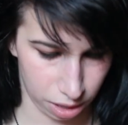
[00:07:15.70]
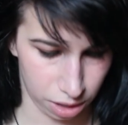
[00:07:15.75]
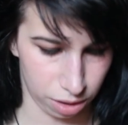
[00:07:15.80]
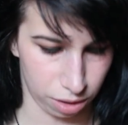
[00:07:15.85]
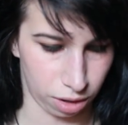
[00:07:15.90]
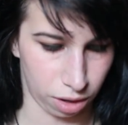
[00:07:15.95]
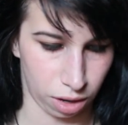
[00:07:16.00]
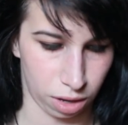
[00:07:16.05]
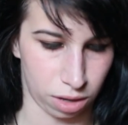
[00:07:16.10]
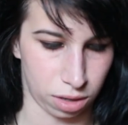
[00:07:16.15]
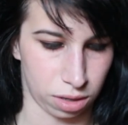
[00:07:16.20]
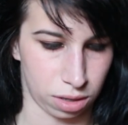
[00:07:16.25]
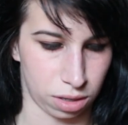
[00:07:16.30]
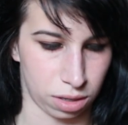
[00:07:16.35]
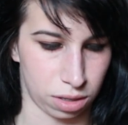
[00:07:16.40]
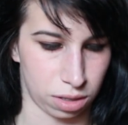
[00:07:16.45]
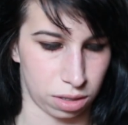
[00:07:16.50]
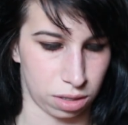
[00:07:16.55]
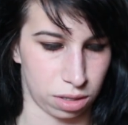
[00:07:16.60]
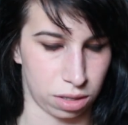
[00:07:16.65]
gonna
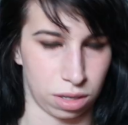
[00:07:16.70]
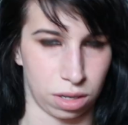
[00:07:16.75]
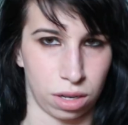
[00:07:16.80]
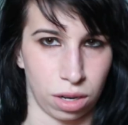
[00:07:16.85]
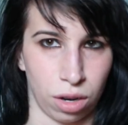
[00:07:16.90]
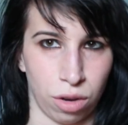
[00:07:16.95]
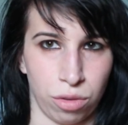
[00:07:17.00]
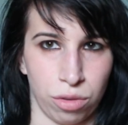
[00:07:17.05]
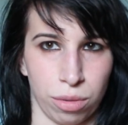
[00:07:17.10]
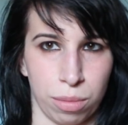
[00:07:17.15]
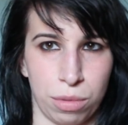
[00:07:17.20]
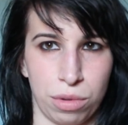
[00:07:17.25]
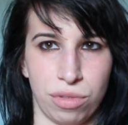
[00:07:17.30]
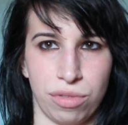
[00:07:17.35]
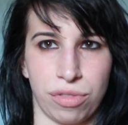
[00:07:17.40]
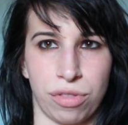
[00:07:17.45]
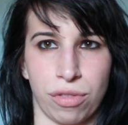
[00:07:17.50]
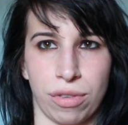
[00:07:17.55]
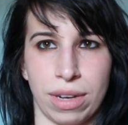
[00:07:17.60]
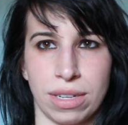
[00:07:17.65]
go
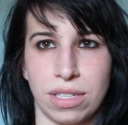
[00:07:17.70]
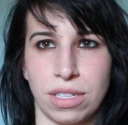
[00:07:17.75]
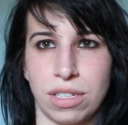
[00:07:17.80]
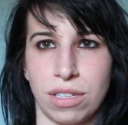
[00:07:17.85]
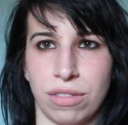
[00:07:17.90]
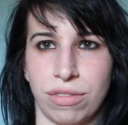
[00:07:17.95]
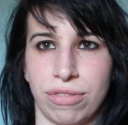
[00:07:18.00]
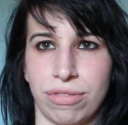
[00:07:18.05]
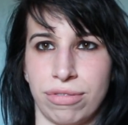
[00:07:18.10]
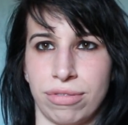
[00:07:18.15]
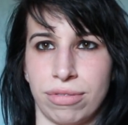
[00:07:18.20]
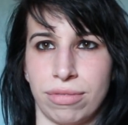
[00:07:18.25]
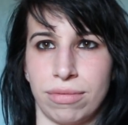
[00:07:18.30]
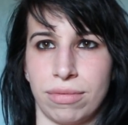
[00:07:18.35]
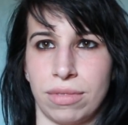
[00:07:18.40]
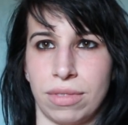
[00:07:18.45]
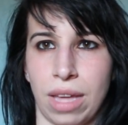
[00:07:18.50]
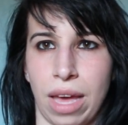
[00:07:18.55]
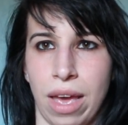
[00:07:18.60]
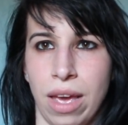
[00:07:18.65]
remove the rest of
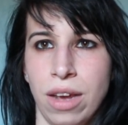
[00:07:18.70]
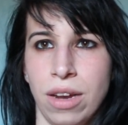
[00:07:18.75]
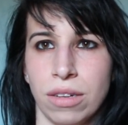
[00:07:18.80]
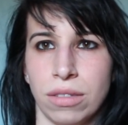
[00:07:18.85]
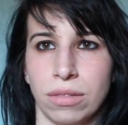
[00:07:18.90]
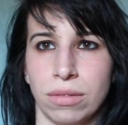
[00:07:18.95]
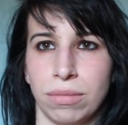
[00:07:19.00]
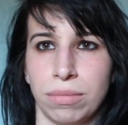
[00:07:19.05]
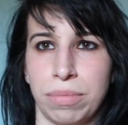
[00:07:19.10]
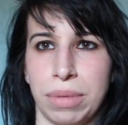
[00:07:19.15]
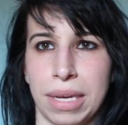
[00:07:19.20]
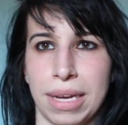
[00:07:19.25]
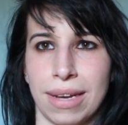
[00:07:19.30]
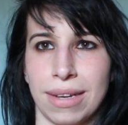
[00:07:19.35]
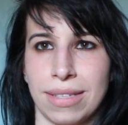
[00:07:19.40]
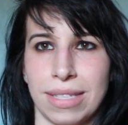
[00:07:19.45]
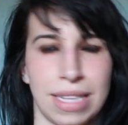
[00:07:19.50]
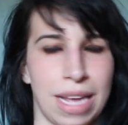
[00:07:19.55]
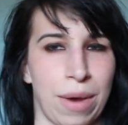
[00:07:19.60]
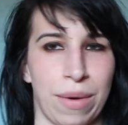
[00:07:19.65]
the hair
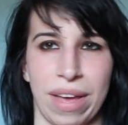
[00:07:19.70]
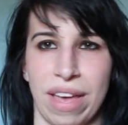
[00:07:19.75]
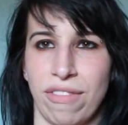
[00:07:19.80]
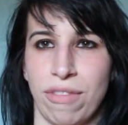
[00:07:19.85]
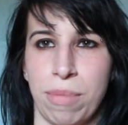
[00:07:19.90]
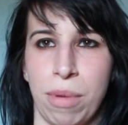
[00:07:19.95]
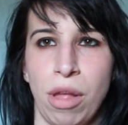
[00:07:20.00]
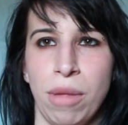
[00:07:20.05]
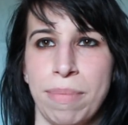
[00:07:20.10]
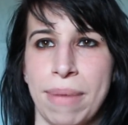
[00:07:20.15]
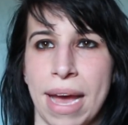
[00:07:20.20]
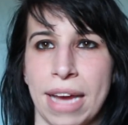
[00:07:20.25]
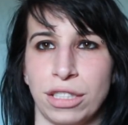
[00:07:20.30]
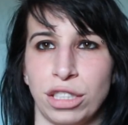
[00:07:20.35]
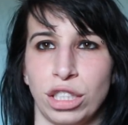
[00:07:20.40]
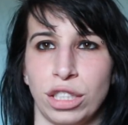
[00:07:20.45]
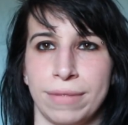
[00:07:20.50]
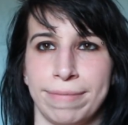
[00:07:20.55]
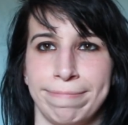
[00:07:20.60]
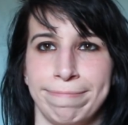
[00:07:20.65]
because now I have a bald
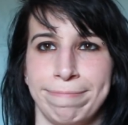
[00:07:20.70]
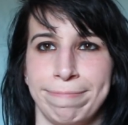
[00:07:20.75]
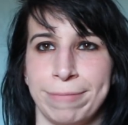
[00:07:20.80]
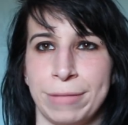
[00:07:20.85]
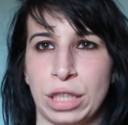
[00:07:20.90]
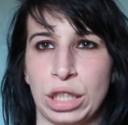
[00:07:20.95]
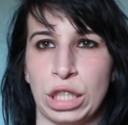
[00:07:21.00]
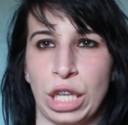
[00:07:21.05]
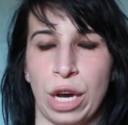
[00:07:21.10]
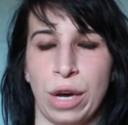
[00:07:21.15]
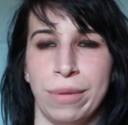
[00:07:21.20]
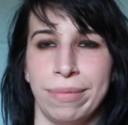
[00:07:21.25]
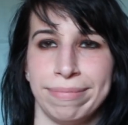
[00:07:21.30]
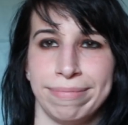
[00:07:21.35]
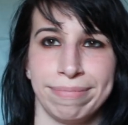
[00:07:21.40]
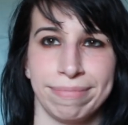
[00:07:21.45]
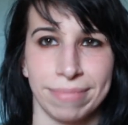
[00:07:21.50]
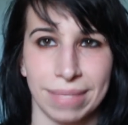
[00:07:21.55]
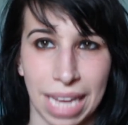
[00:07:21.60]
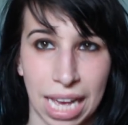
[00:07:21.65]
patch. So,
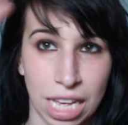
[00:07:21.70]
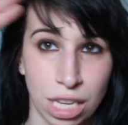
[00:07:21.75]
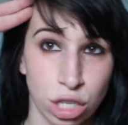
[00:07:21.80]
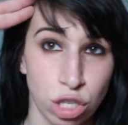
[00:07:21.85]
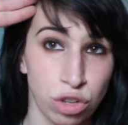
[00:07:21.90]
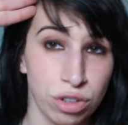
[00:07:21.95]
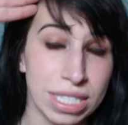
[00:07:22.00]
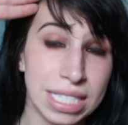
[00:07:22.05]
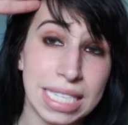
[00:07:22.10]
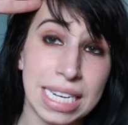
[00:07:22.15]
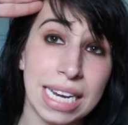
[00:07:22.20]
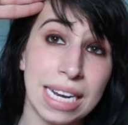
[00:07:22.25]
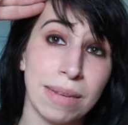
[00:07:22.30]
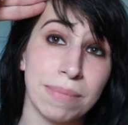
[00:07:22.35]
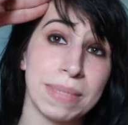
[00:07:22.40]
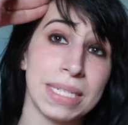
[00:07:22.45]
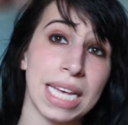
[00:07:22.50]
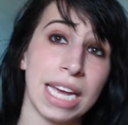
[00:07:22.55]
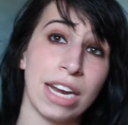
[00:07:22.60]
it's Kristen and I'm